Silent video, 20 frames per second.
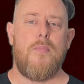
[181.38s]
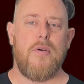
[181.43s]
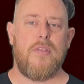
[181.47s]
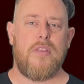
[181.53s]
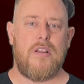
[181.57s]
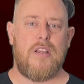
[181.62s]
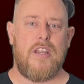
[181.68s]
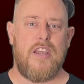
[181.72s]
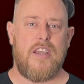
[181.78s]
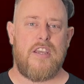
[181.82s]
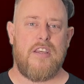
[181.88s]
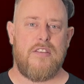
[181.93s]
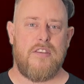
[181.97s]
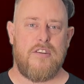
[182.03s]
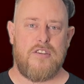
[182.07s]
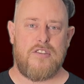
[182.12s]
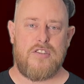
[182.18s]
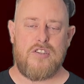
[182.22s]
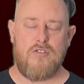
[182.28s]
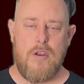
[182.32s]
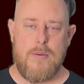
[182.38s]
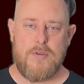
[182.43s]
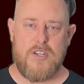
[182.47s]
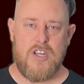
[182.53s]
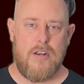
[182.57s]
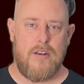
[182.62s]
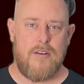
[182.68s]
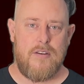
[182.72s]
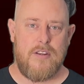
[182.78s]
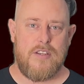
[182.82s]
I'll put the link in the
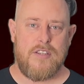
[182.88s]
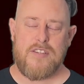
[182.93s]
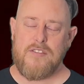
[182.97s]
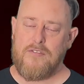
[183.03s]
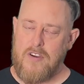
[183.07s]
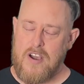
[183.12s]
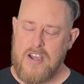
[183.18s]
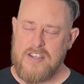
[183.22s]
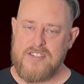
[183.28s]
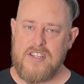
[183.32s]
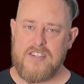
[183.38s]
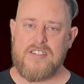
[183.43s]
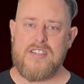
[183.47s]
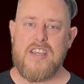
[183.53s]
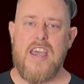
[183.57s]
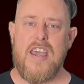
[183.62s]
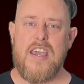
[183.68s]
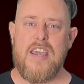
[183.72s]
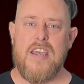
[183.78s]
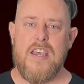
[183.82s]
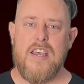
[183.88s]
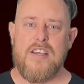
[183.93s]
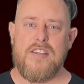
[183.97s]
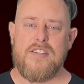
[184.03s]
description. Suffice to say,